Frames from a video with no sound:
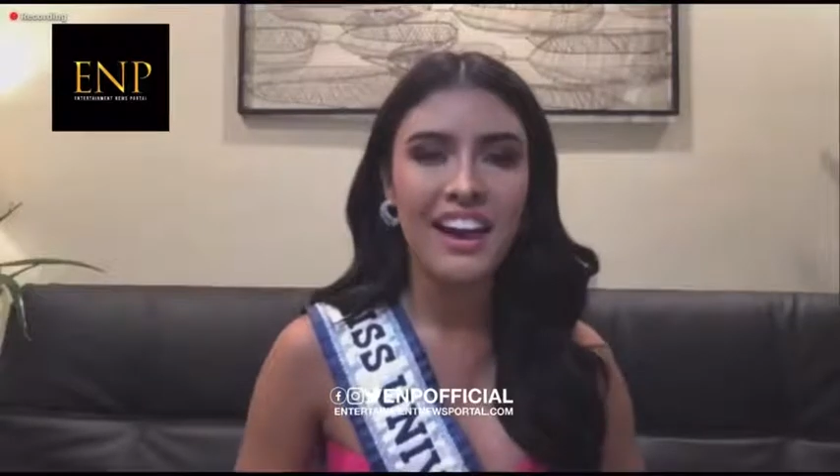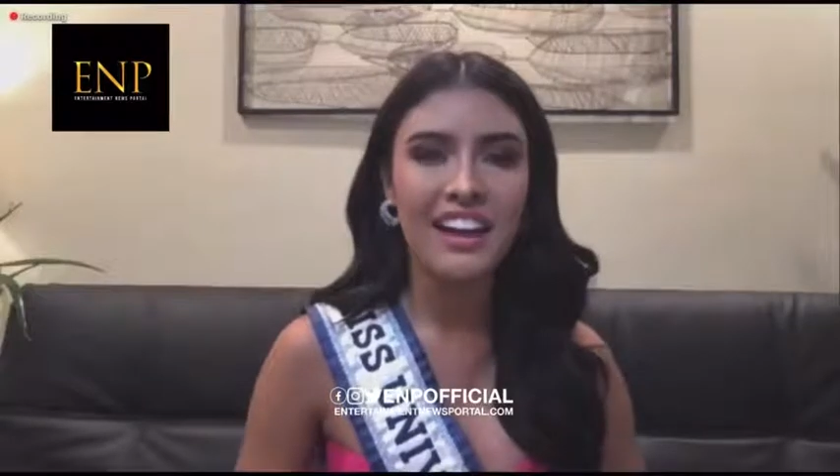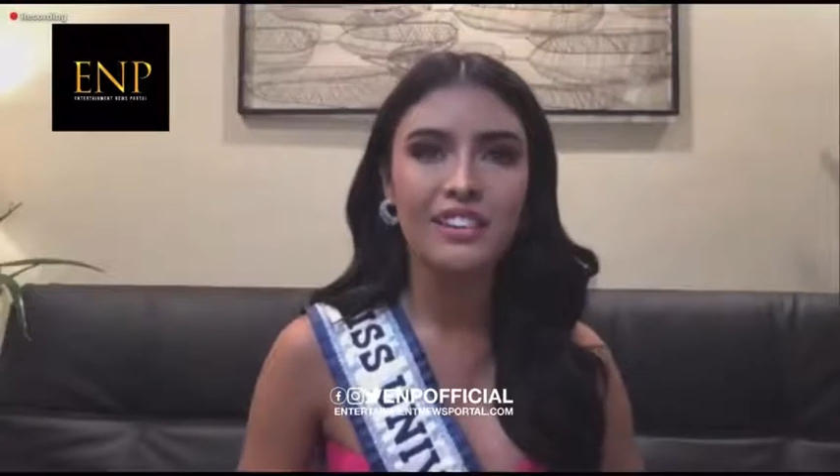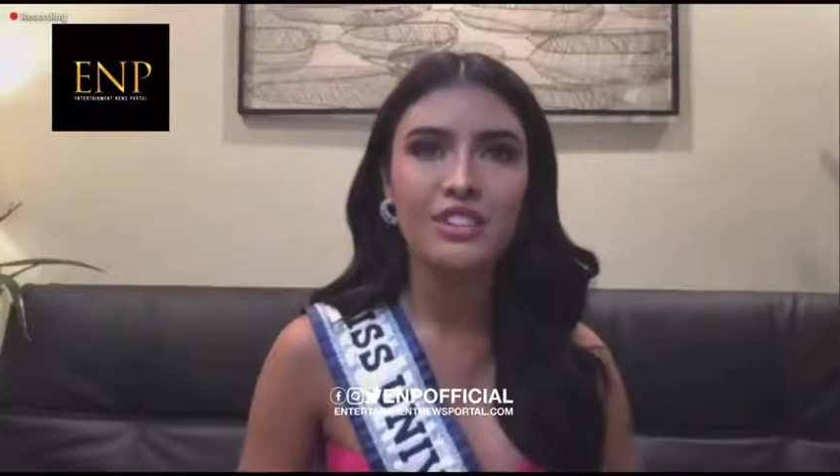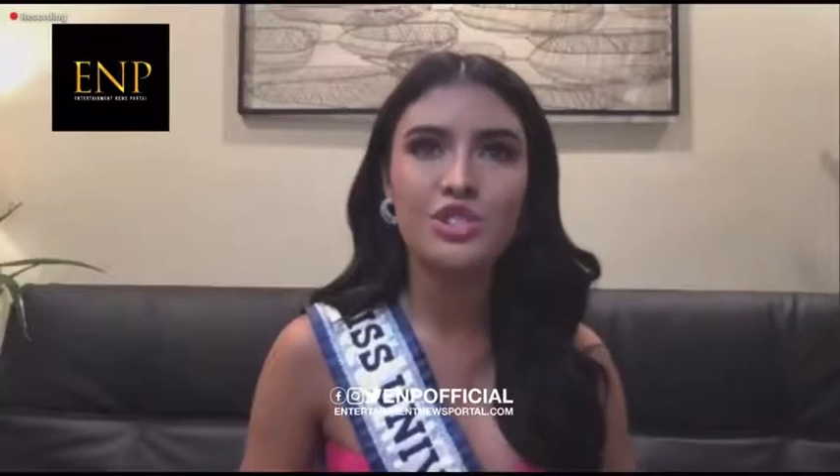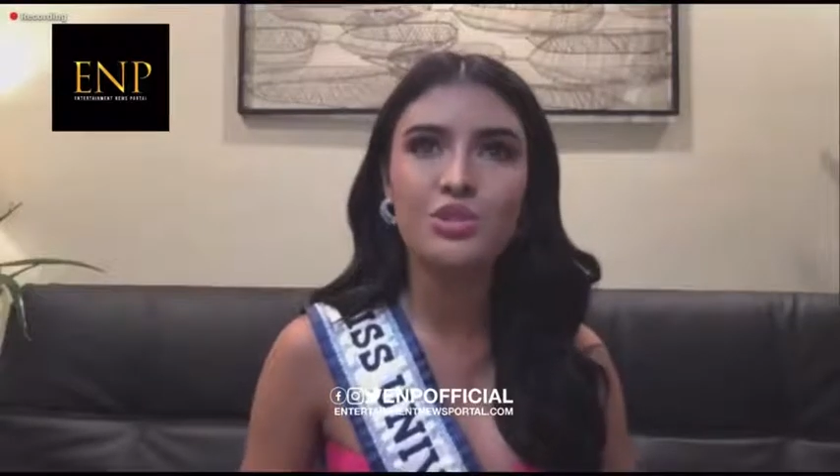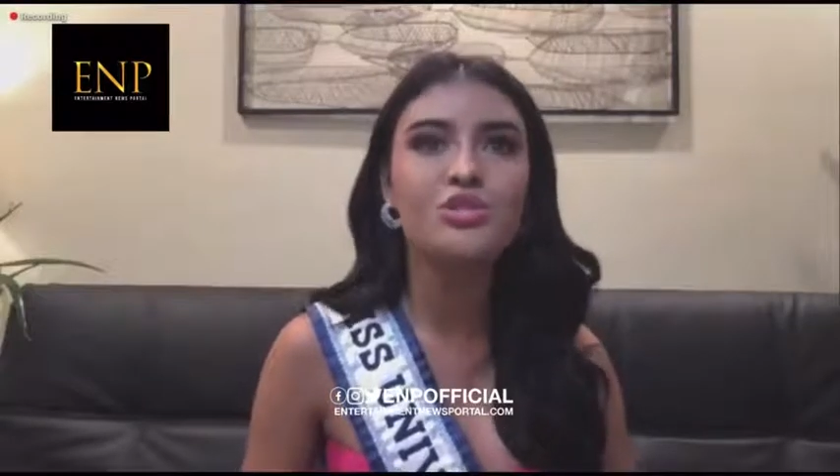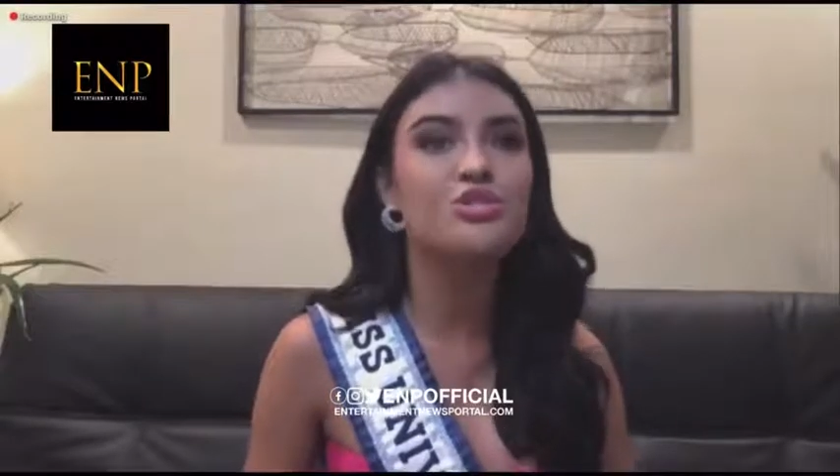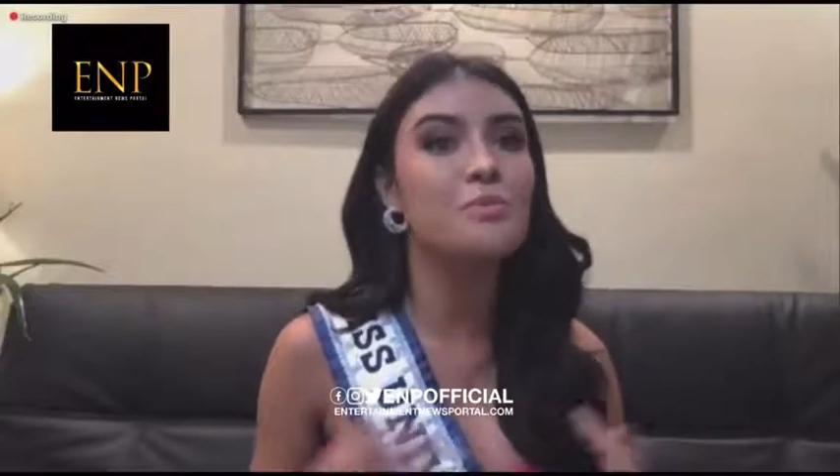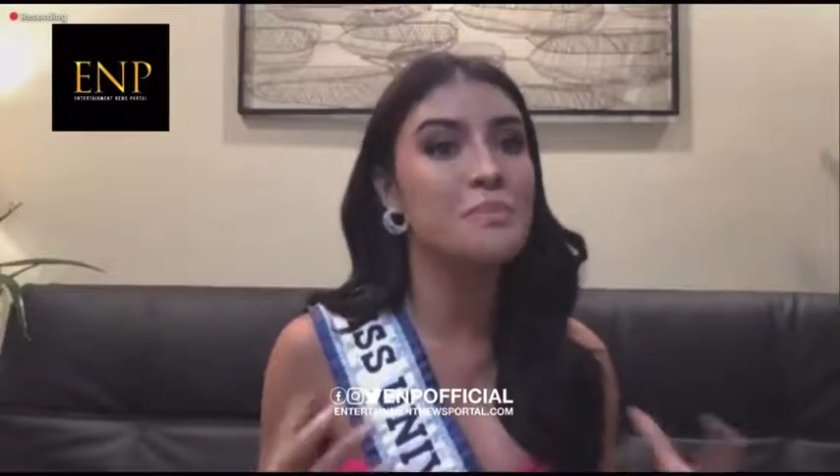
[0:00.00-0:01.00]
and
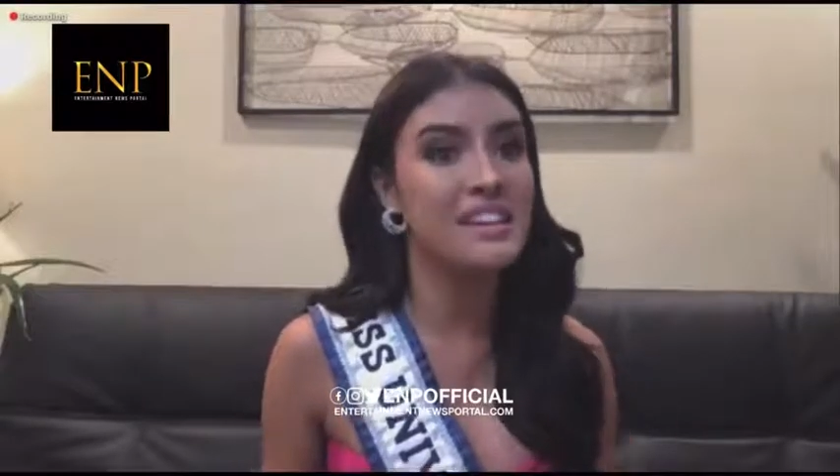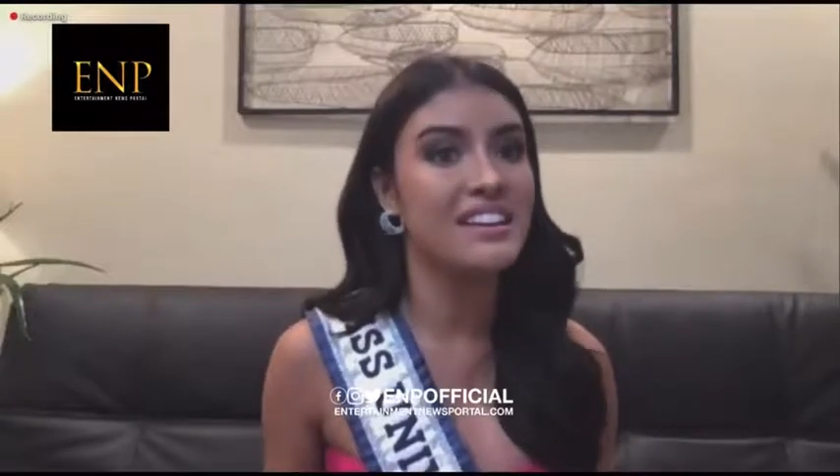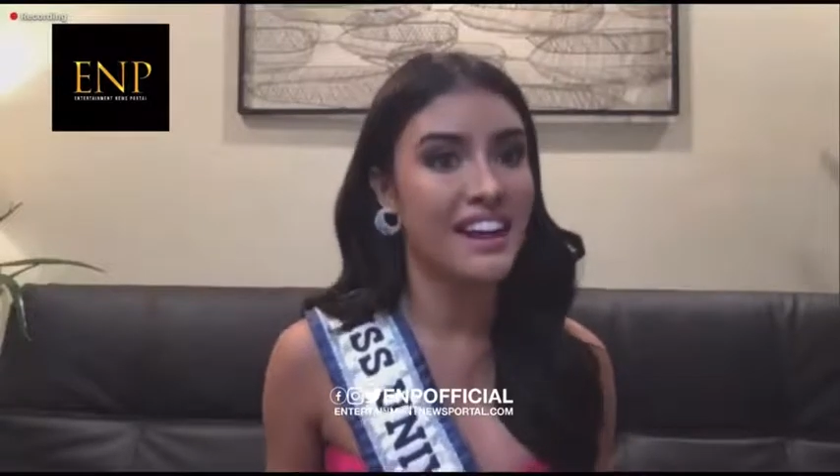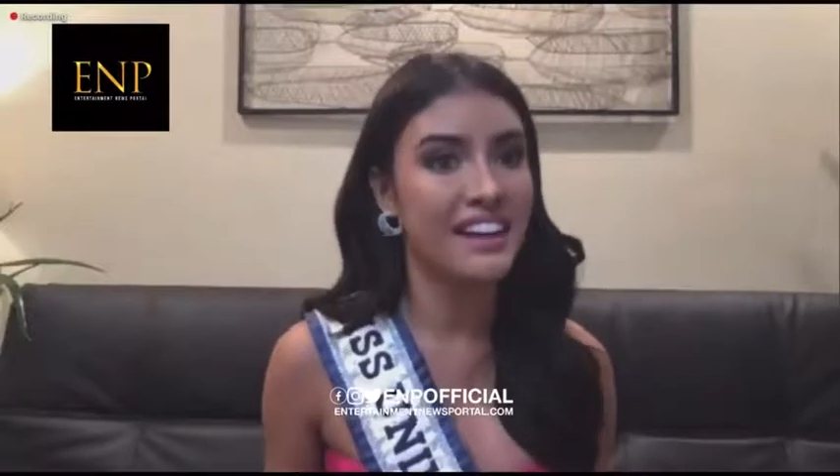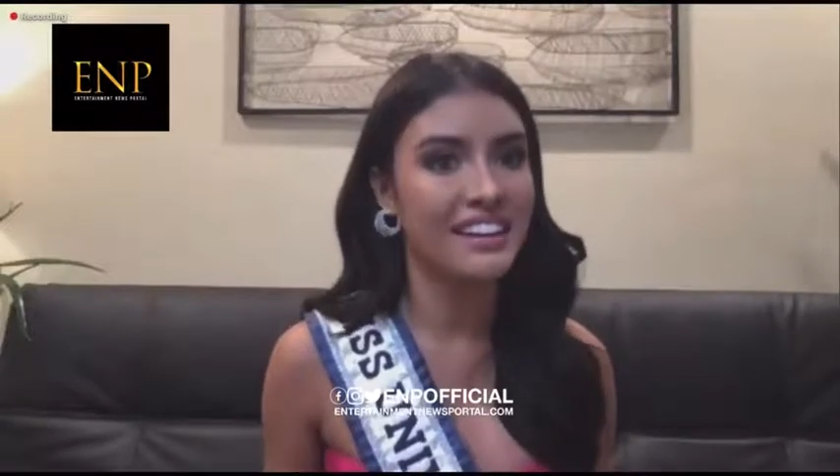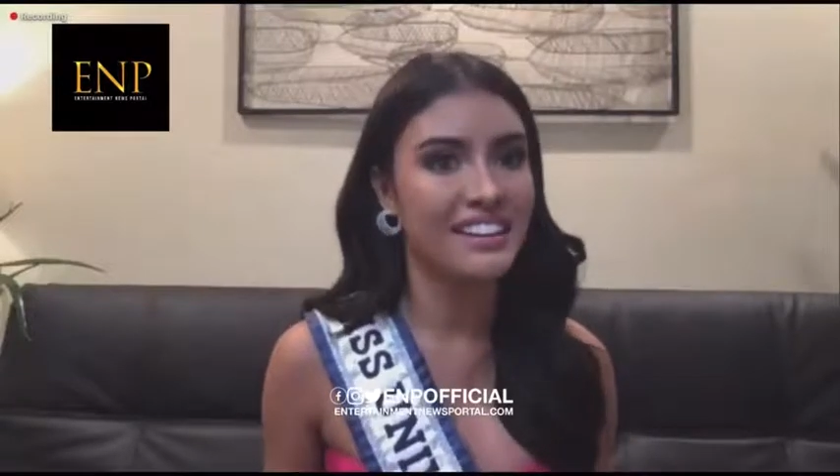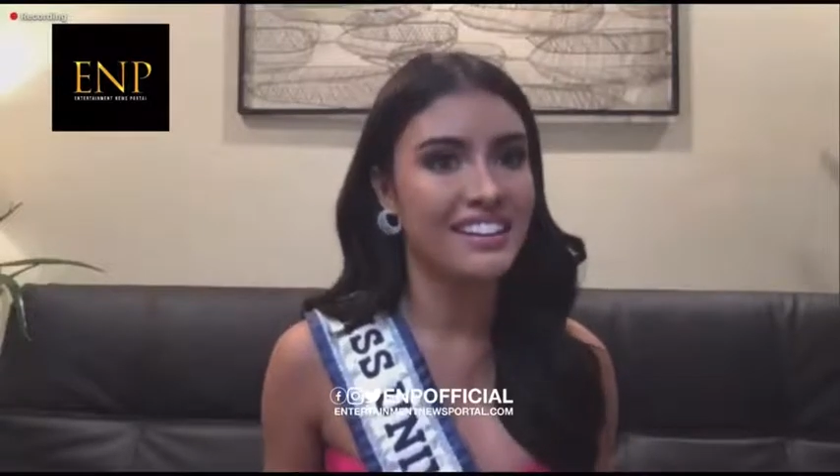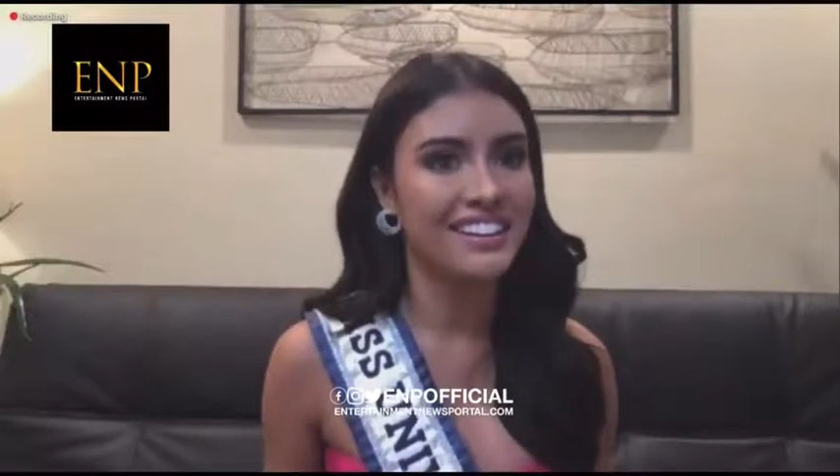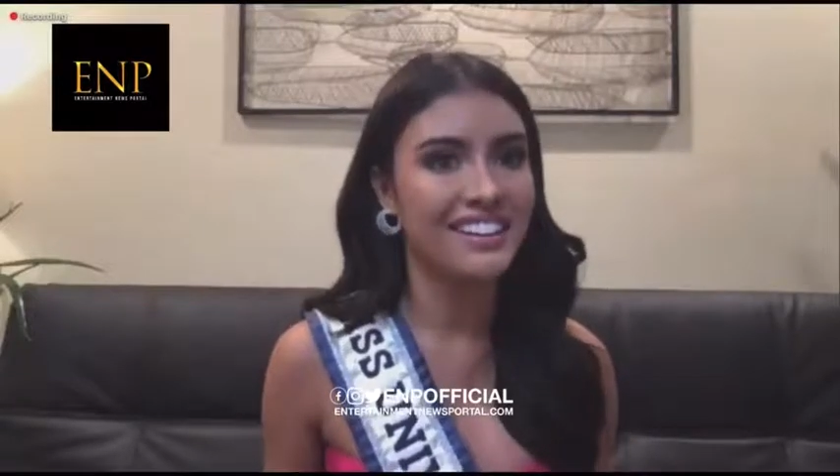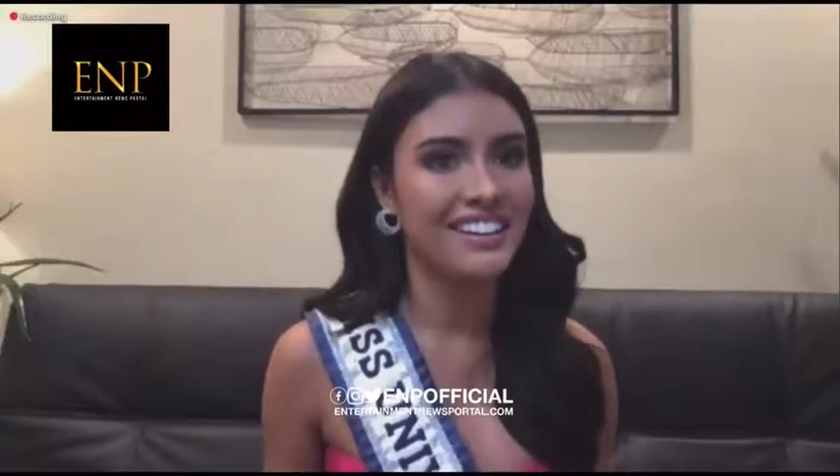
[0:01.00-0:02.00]
choose to be kind.